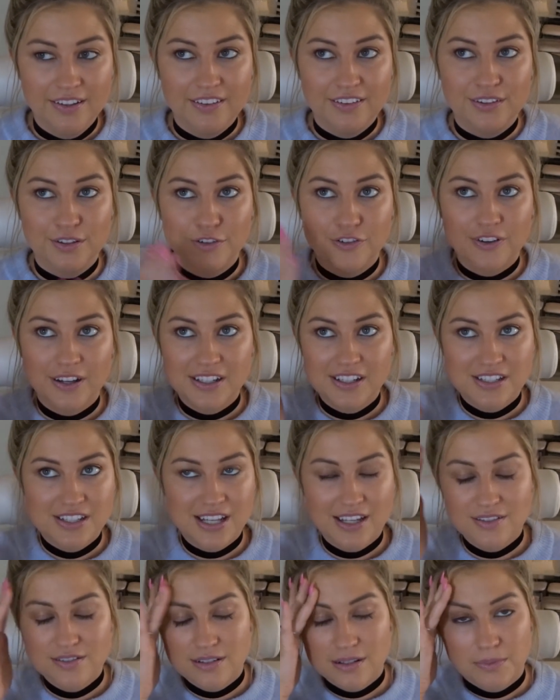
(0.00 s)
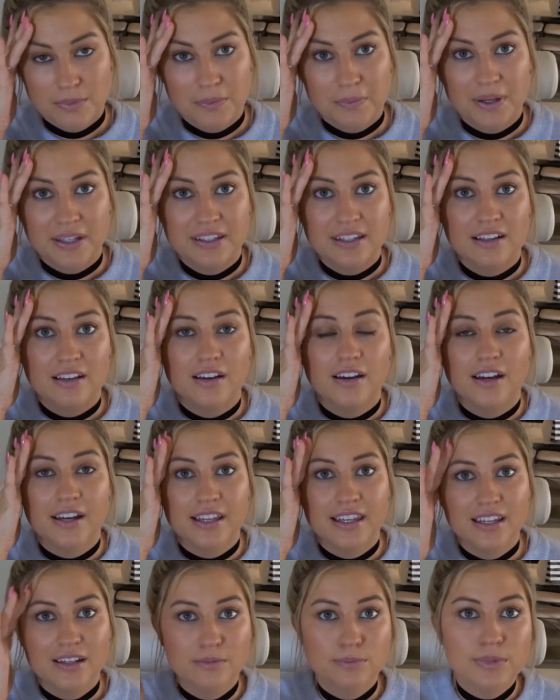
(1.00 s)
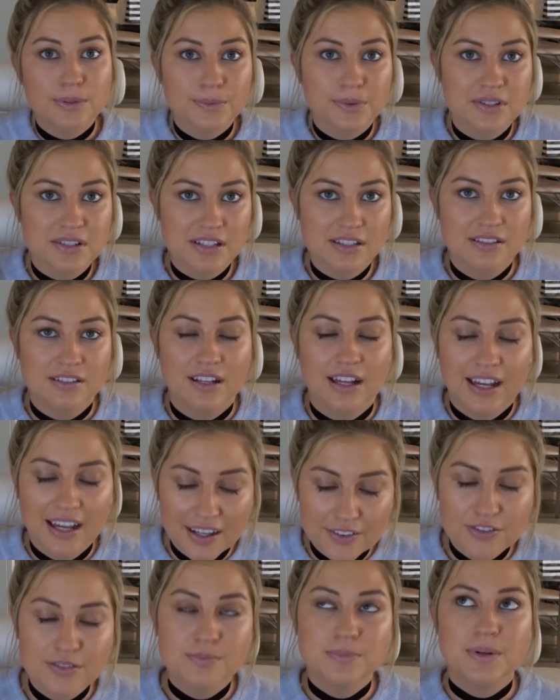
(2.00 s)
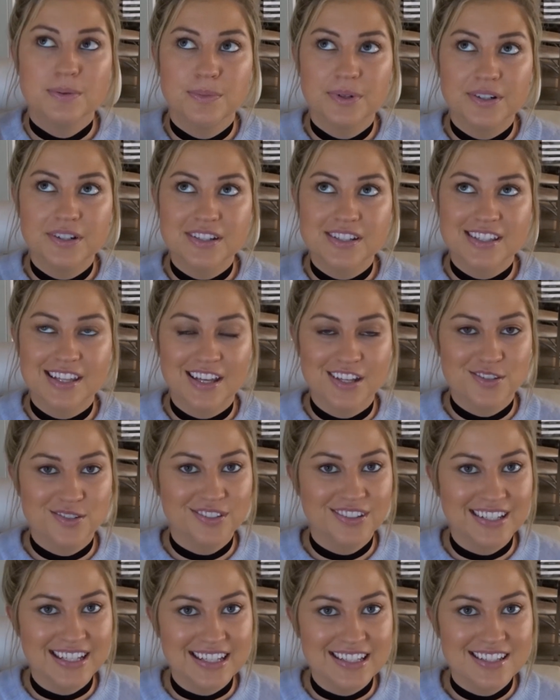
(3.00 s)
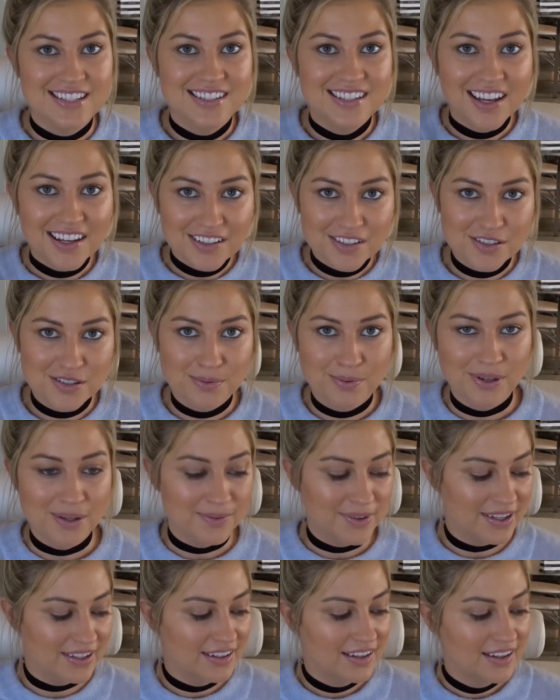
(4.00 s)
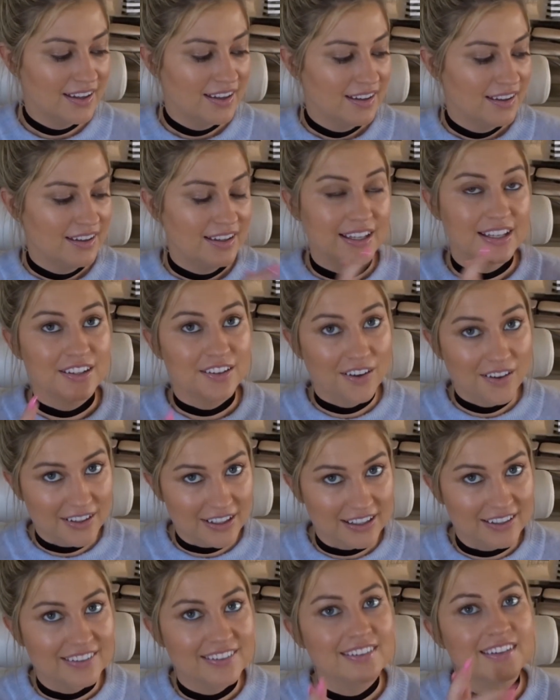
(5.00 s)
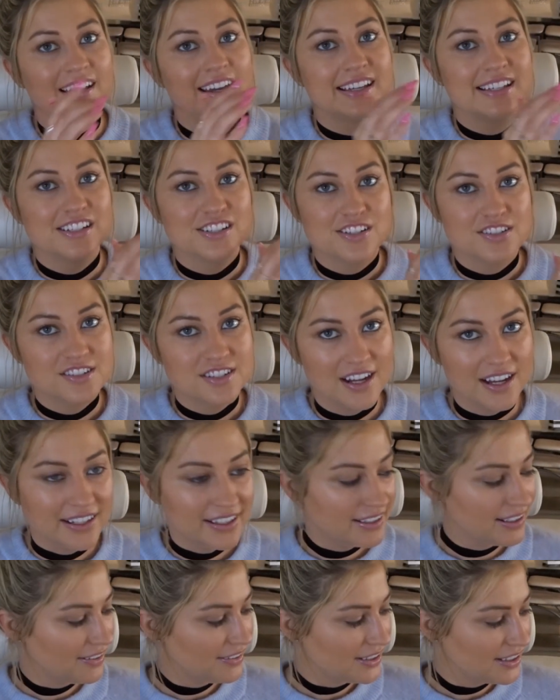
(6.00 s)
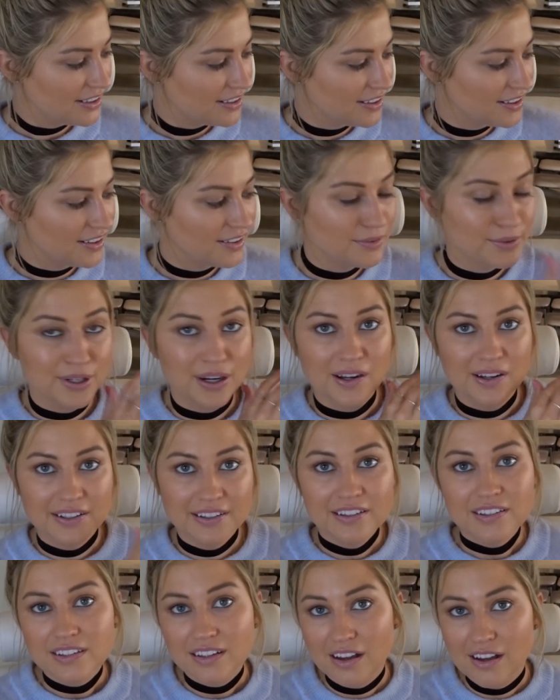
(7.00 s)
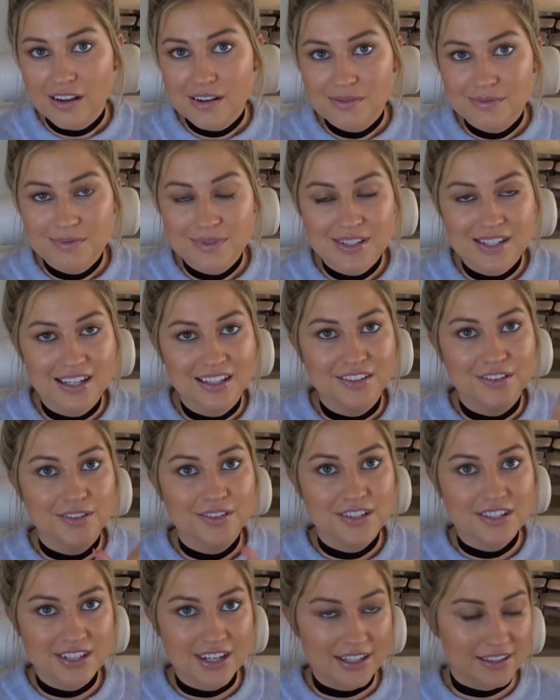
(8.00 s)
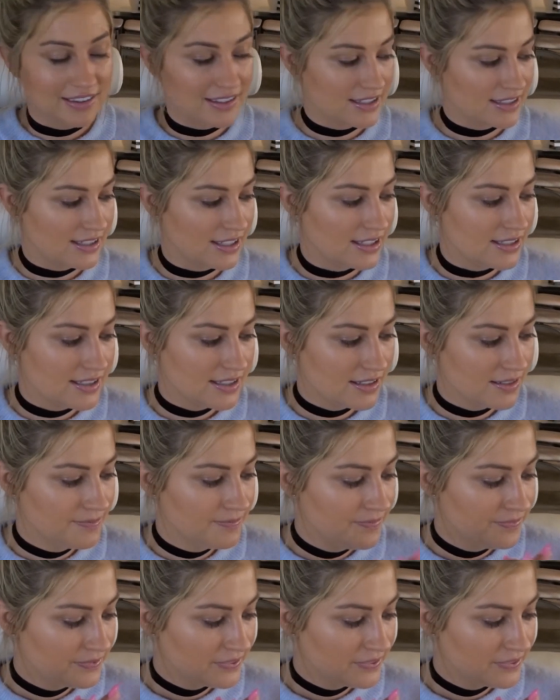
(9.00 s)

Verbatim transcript: So if I just have something in my mind like, oh, I can't remember, I have to remember to schedule Nate's doctor's appointment in August, I can just jot it down here. When August comes, I know to check this list.